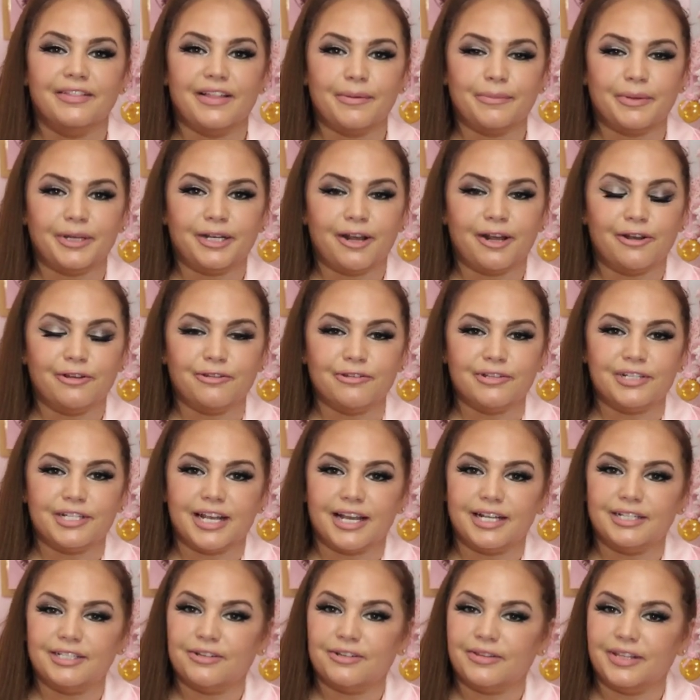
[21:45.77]
Let me know you
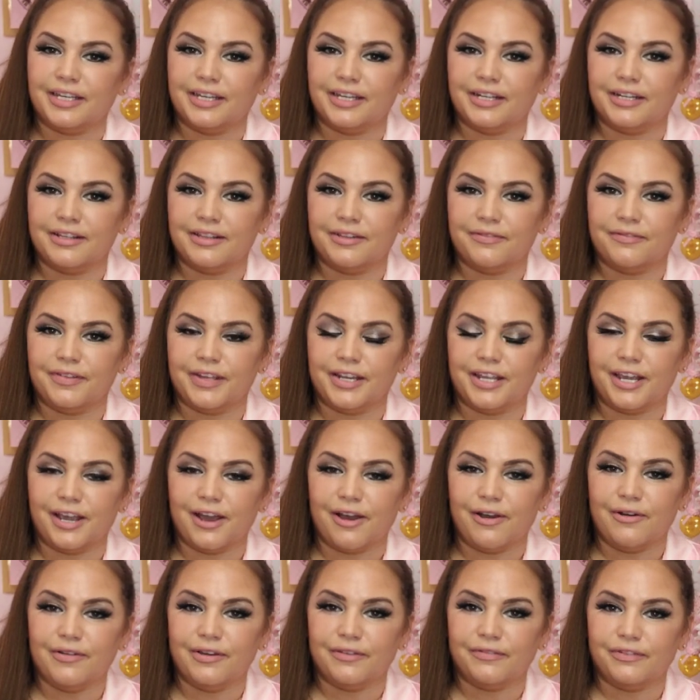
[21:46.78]
stayed till the end of the
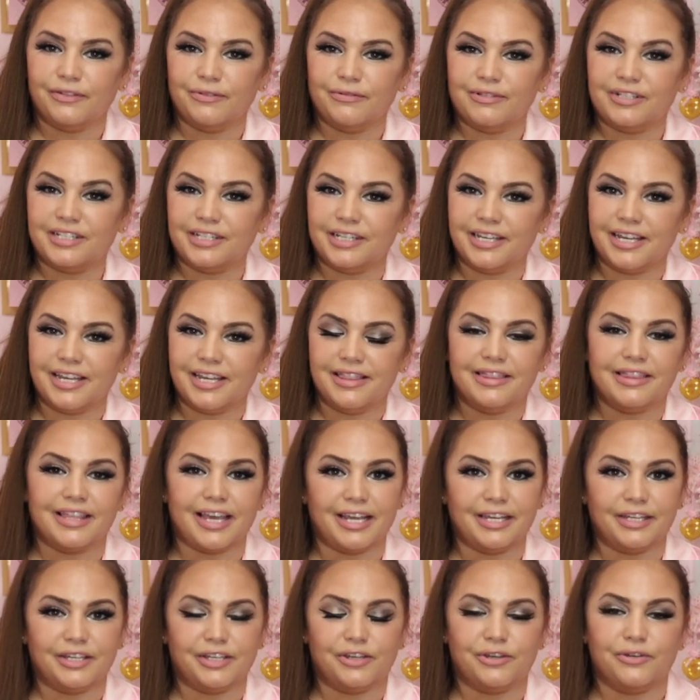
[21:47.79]
video. If you did,
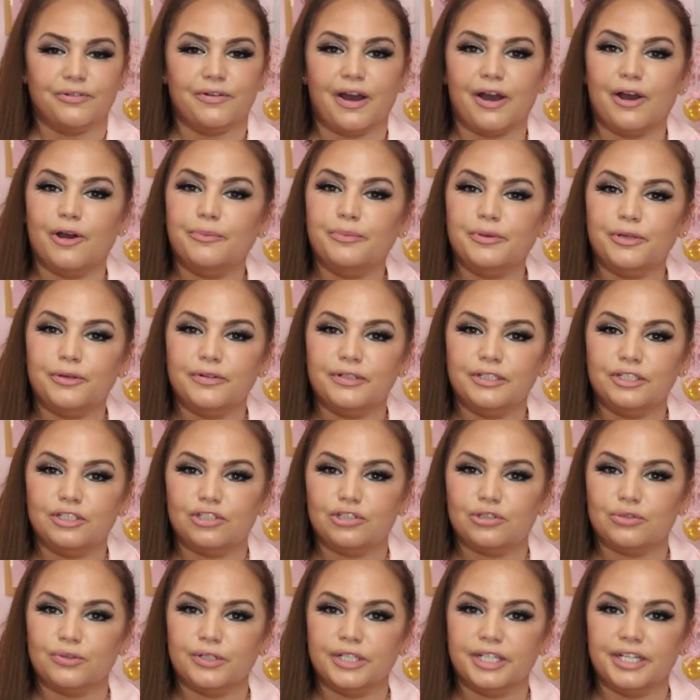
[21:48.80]
thank you. I hope you
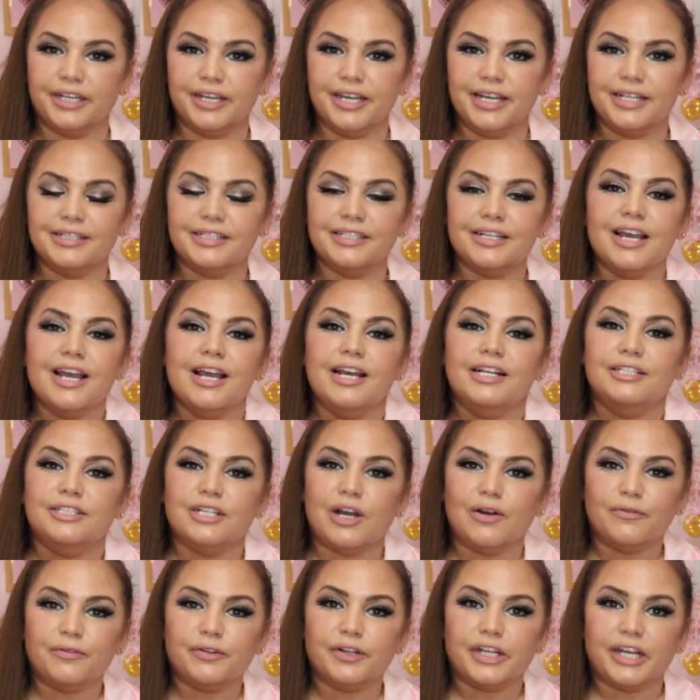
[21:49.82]
enjoyed it.
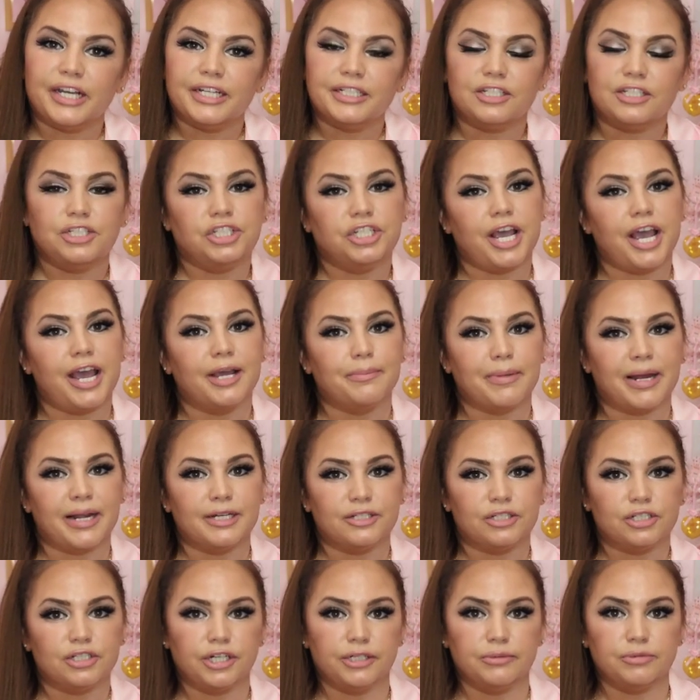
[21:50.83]
Don't forget to check
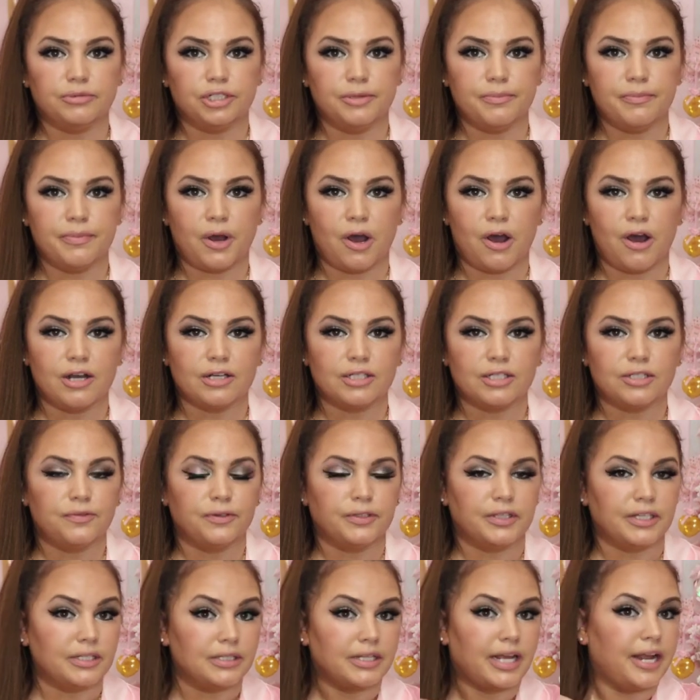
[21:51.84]
my description box
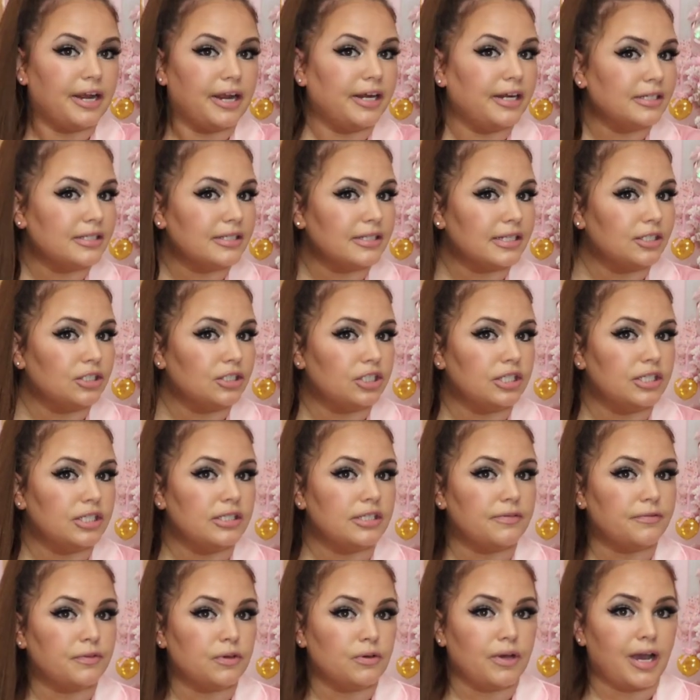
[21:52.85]
for these hair
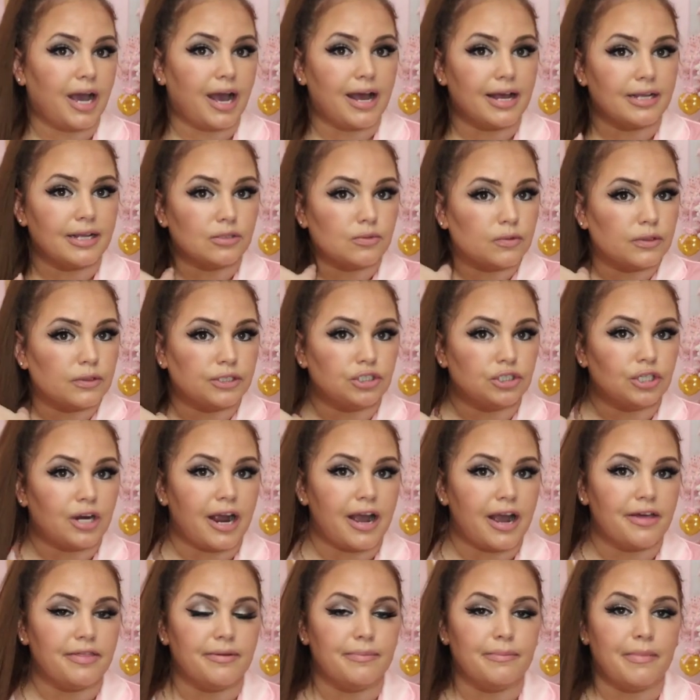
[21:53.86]
extensions if you guys want to
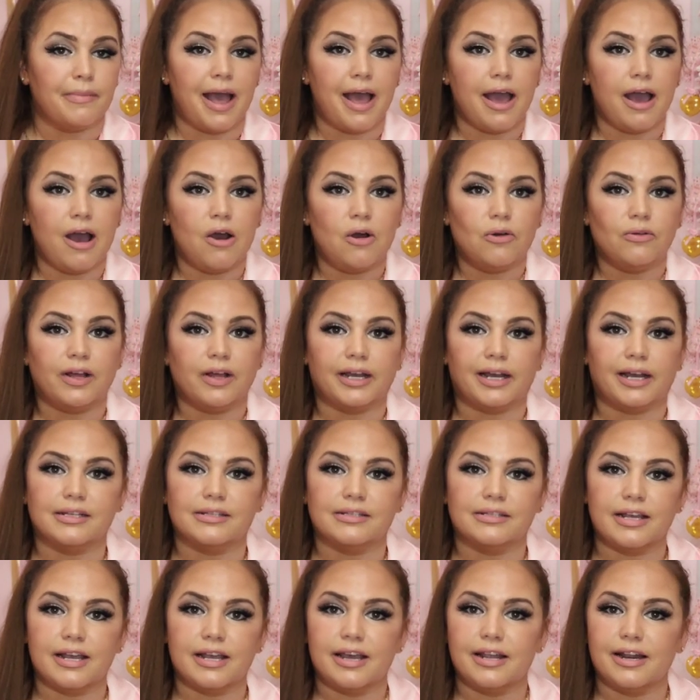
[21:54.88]
try them out. Like I
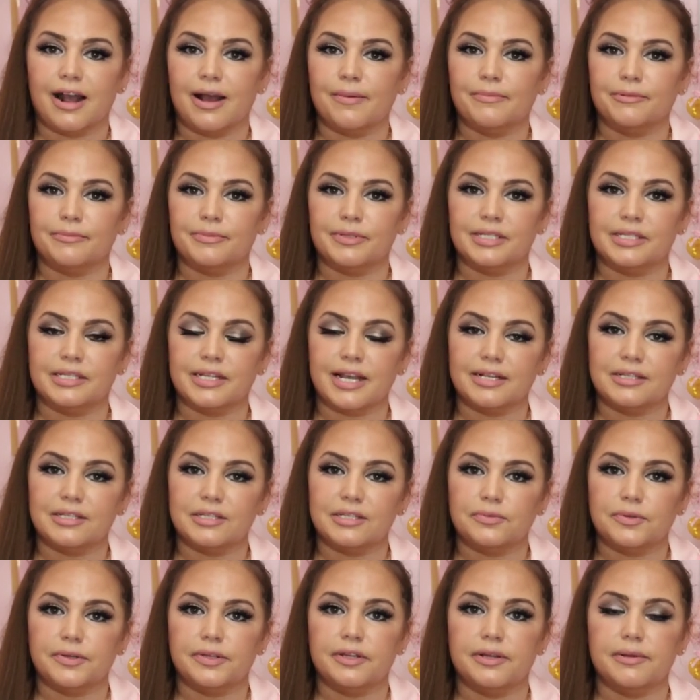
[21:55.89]
said, I'm
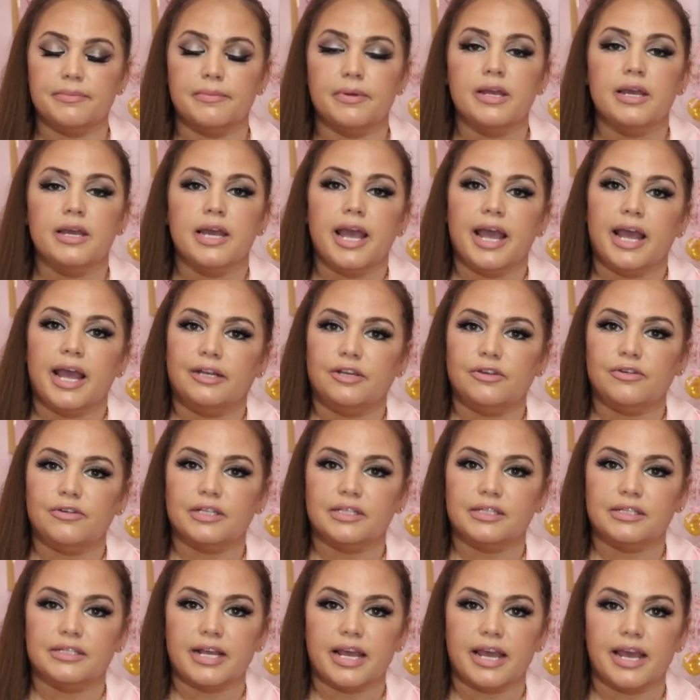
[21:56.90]
obsessed with them, and you
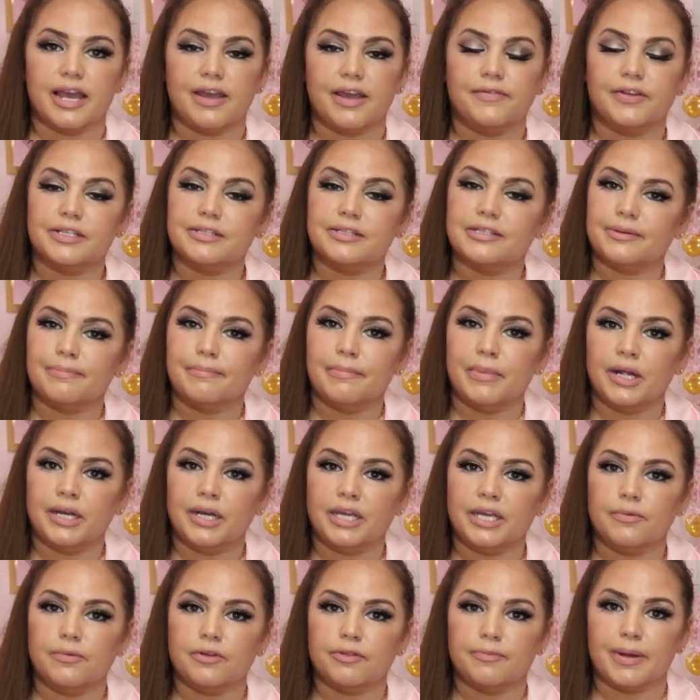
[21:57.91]
can save some
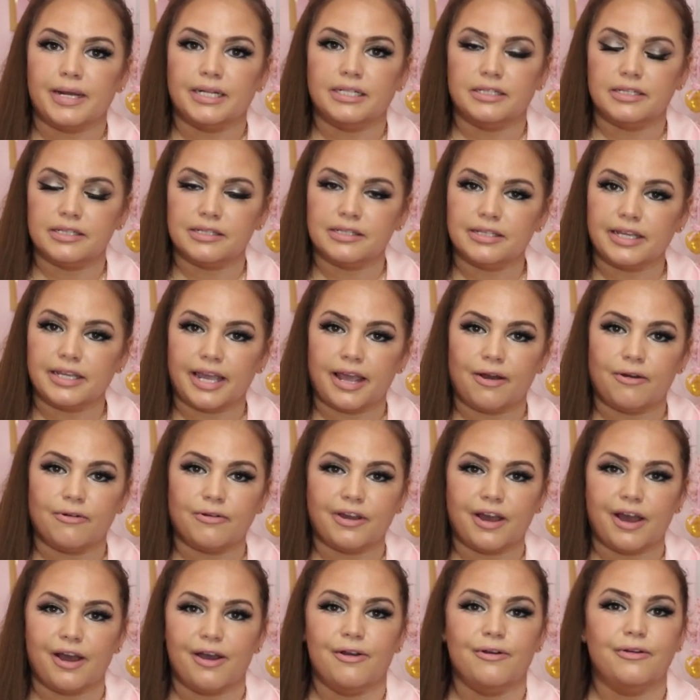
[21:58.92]
money with my
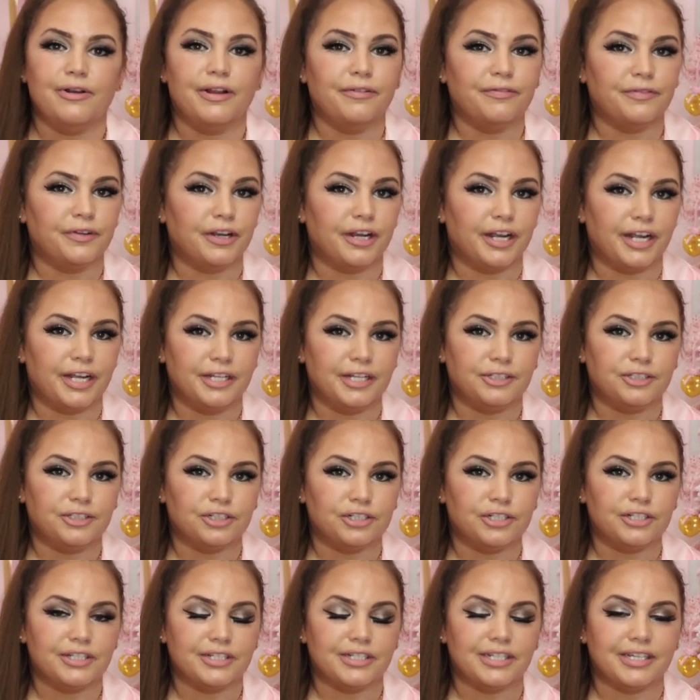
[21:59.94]
discount code if you're
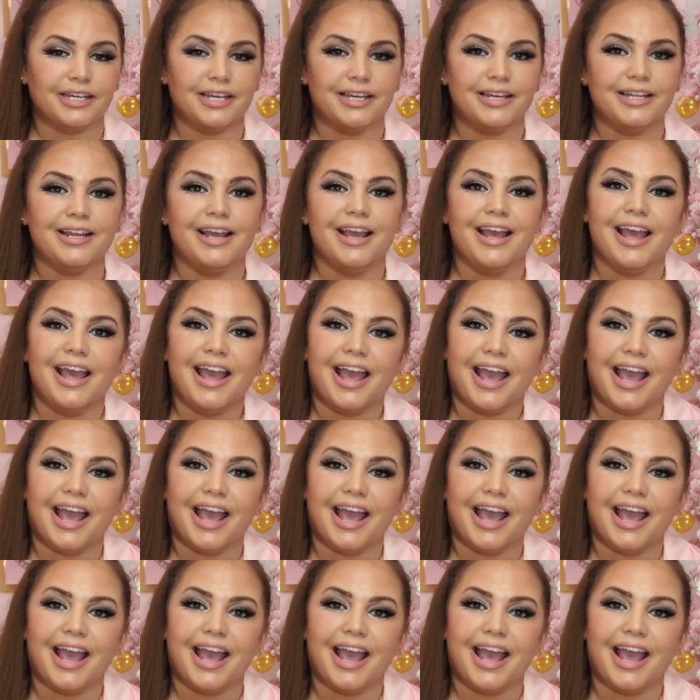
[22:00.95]
interested.